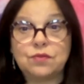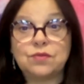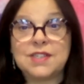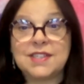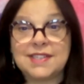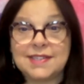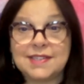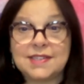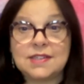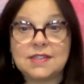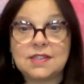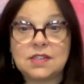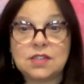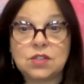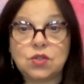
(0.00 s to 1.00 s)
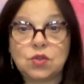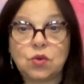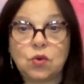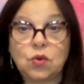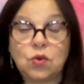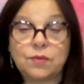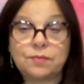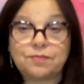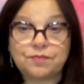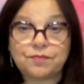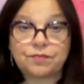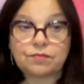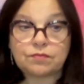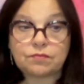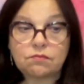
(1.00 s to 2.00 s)
resistances, or
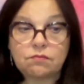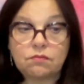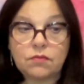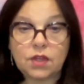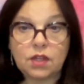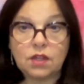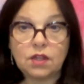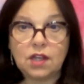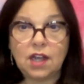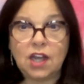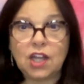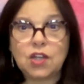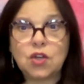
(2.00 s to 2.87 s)
I